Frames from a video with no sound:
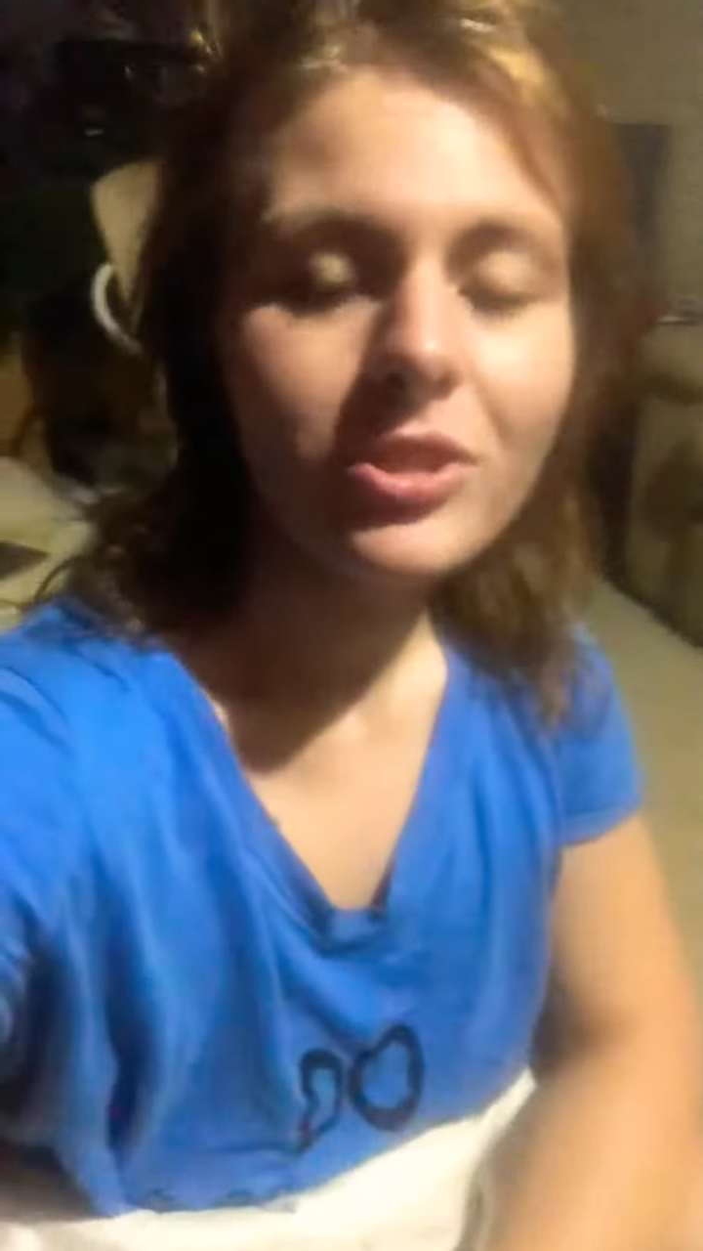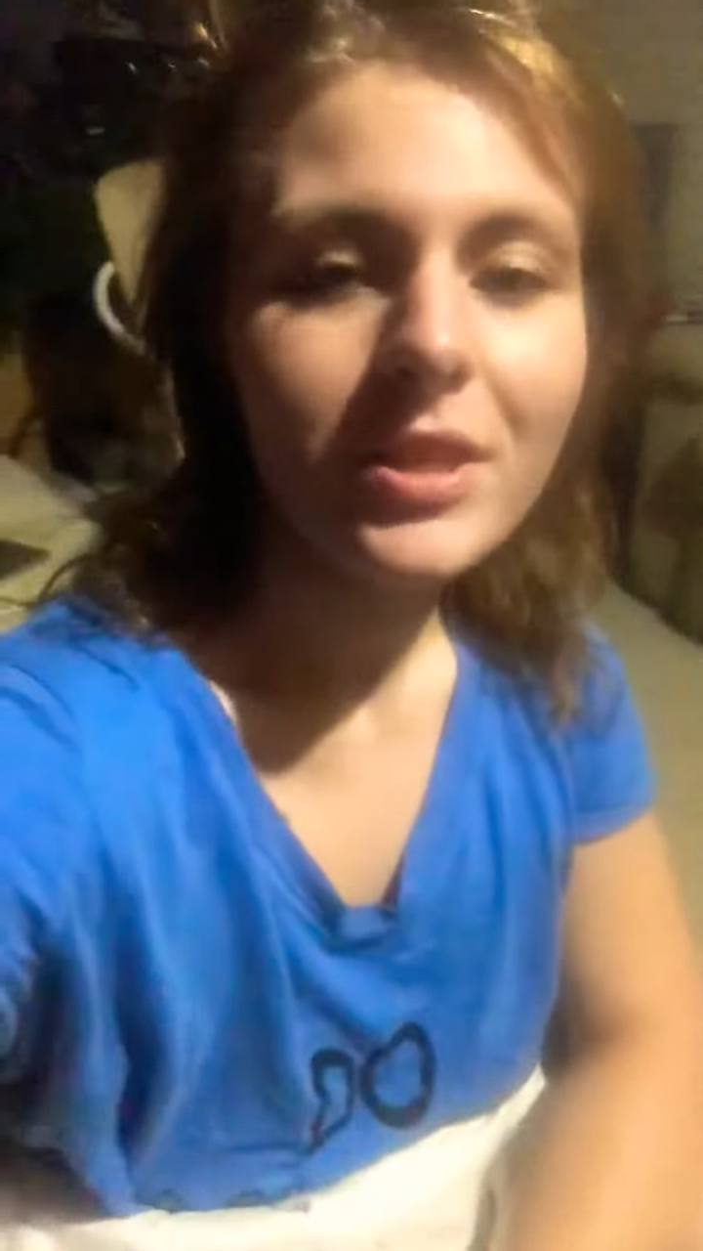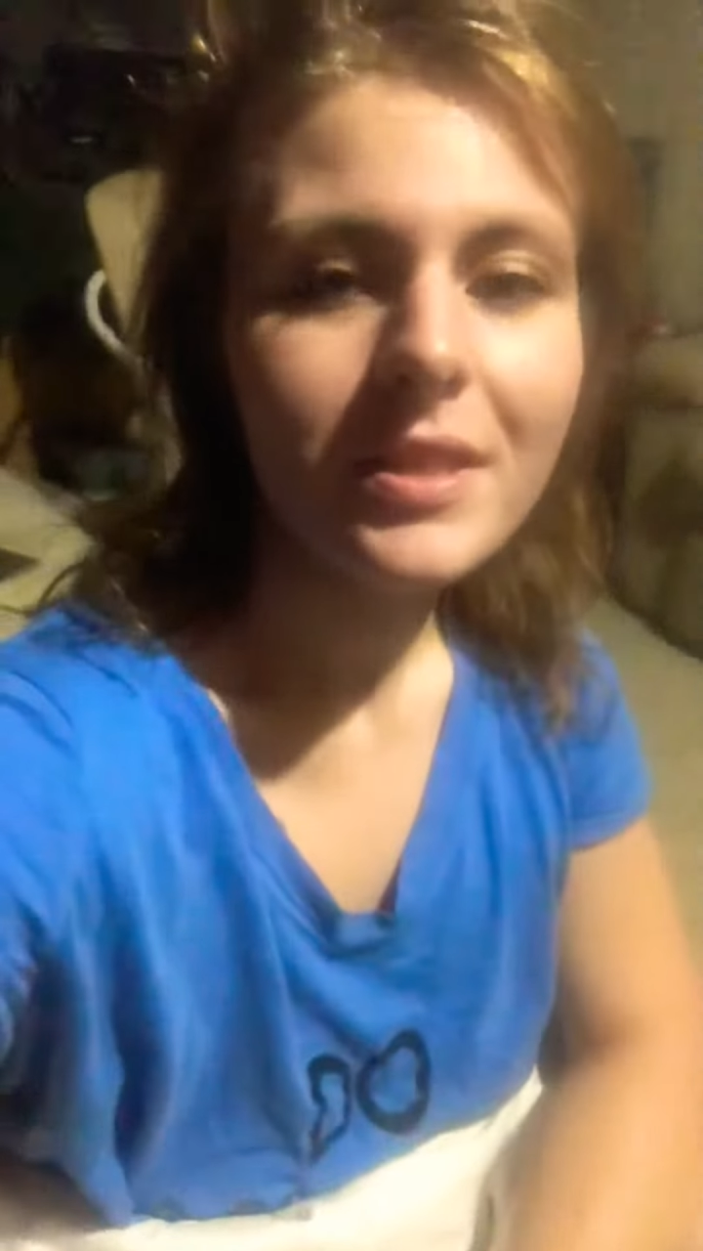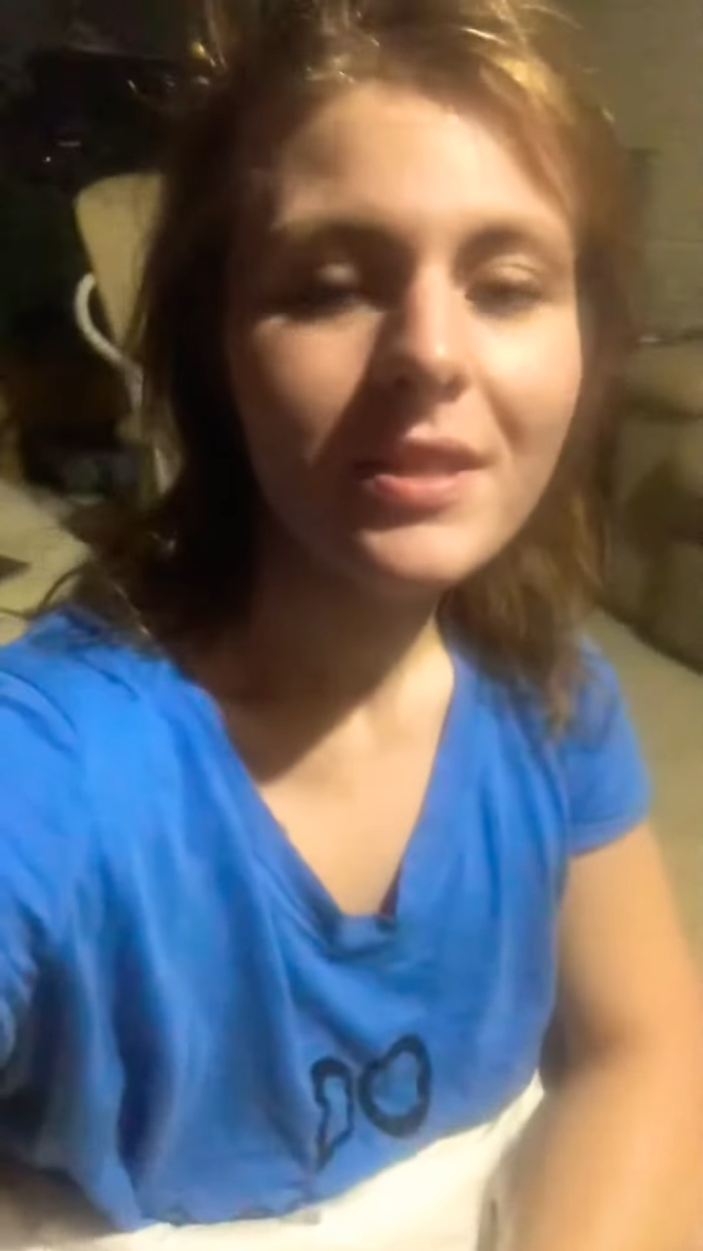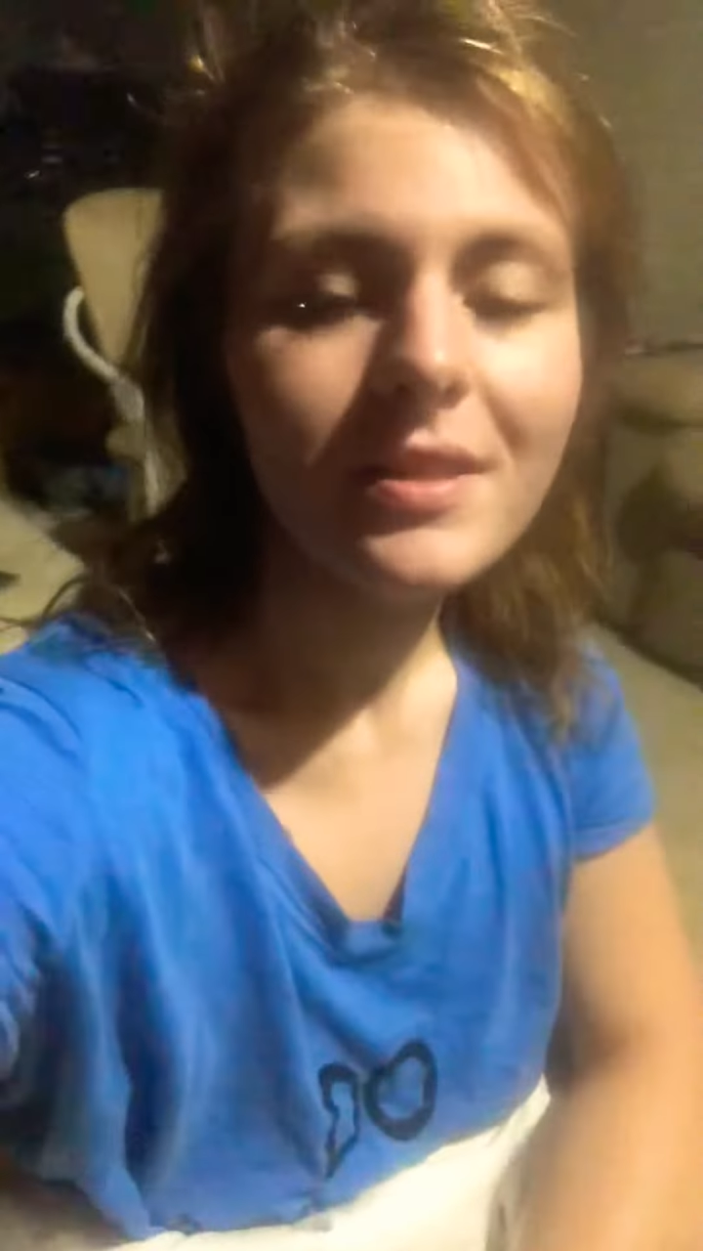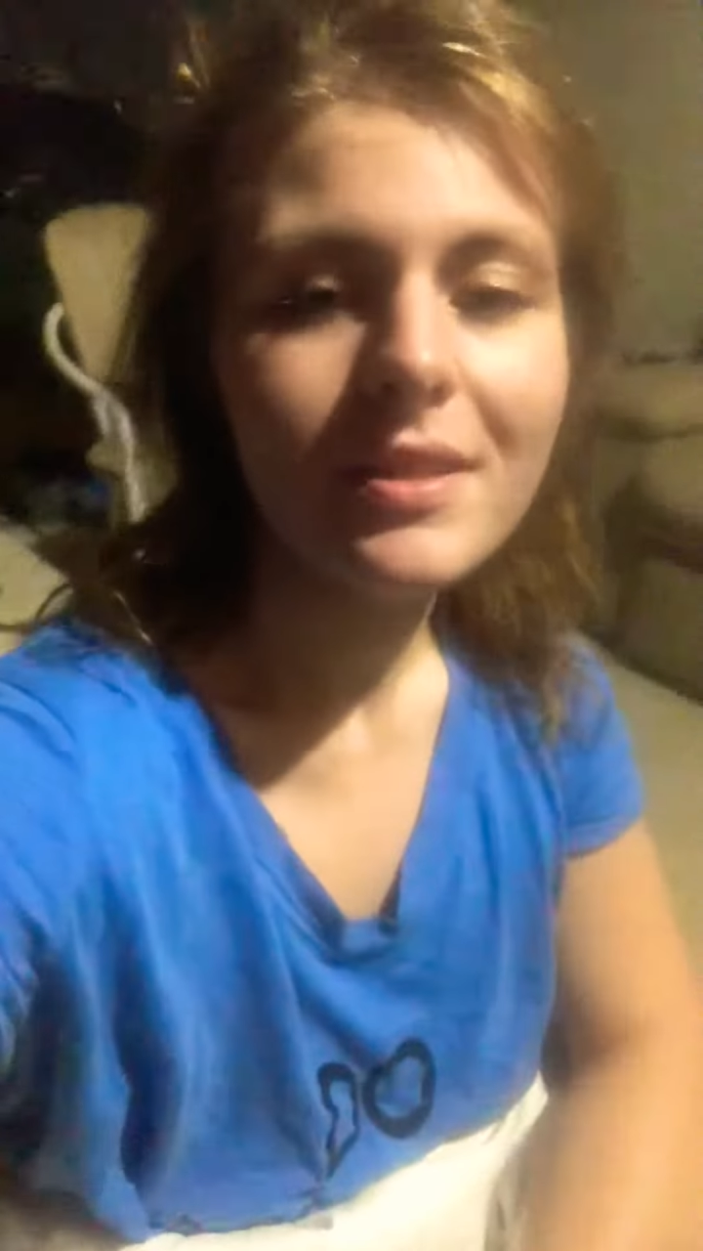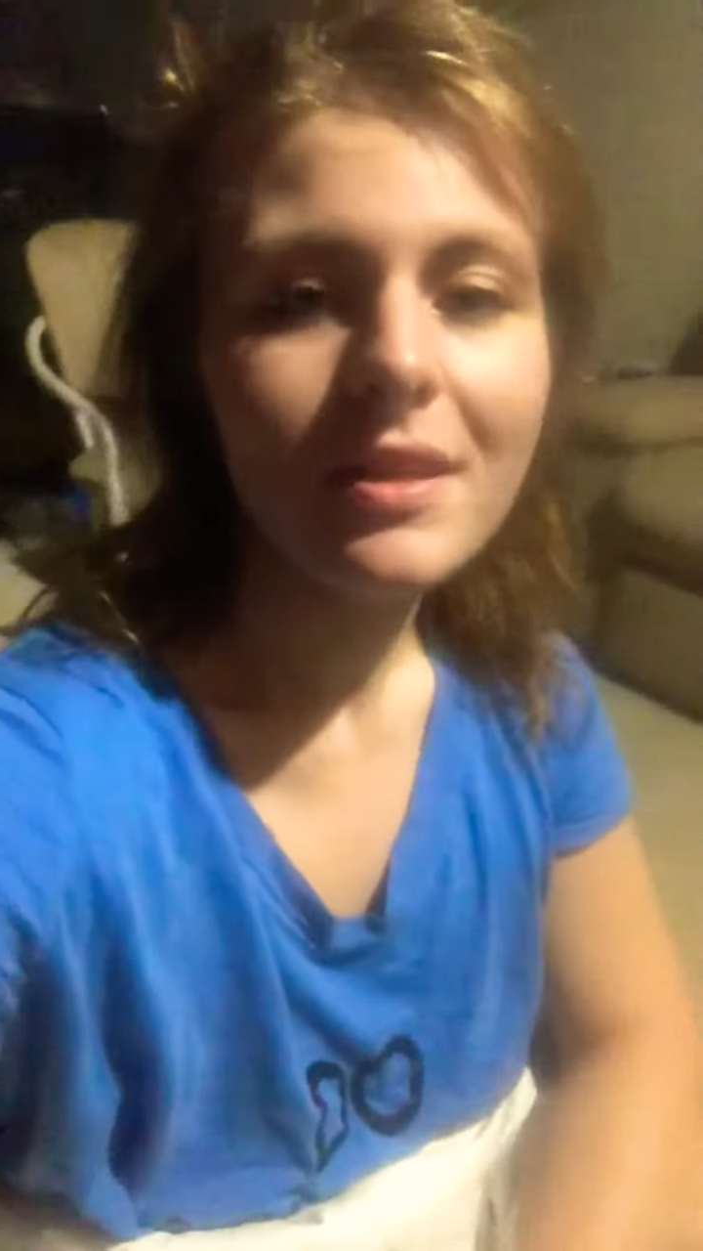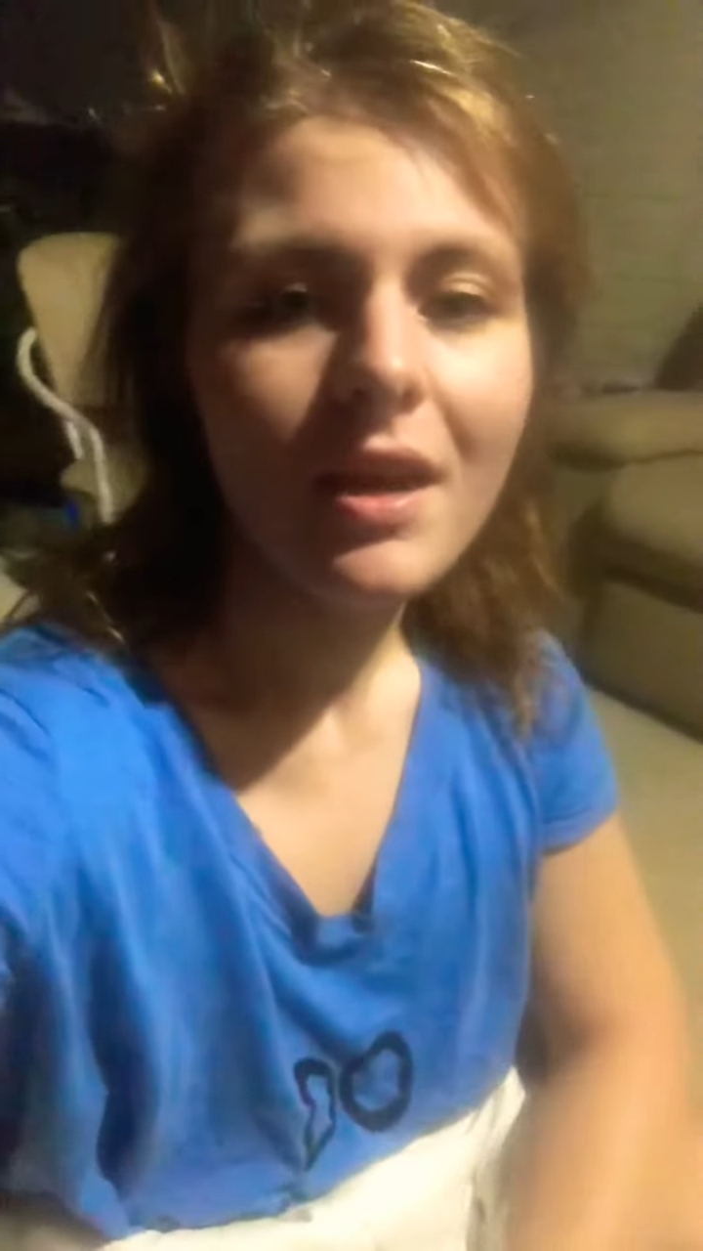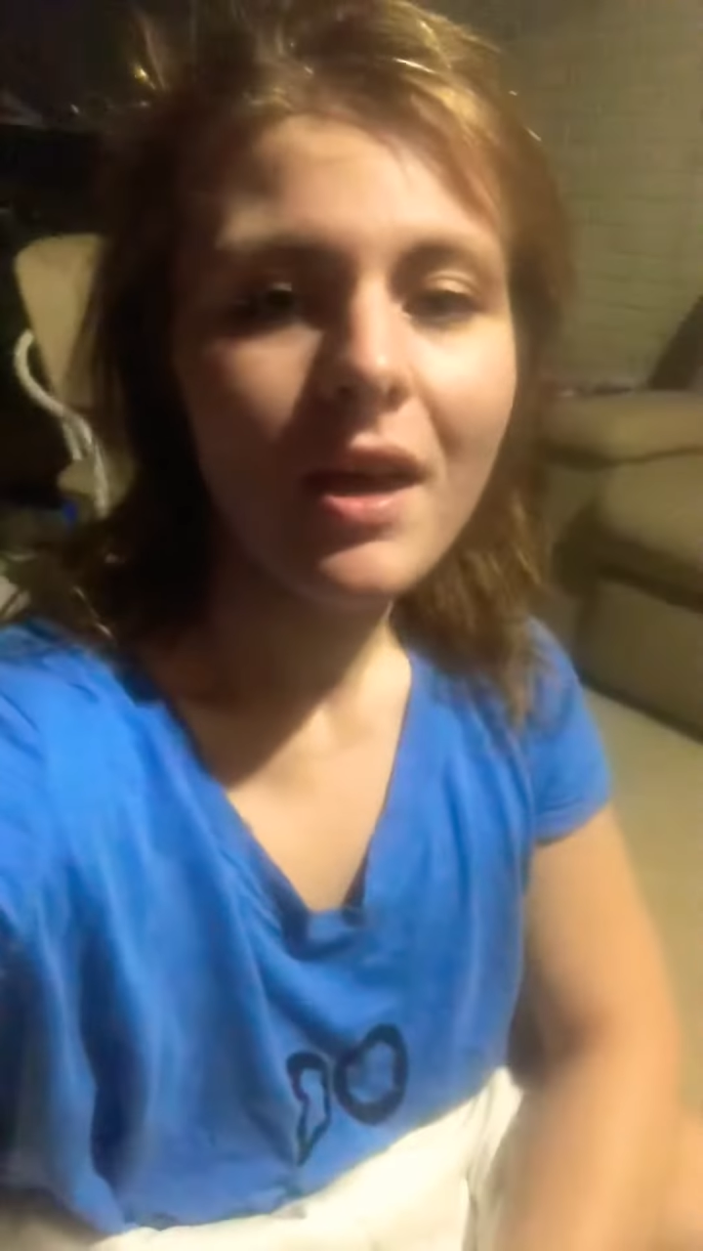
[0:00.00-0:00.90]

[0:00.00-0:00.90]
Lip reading: justice.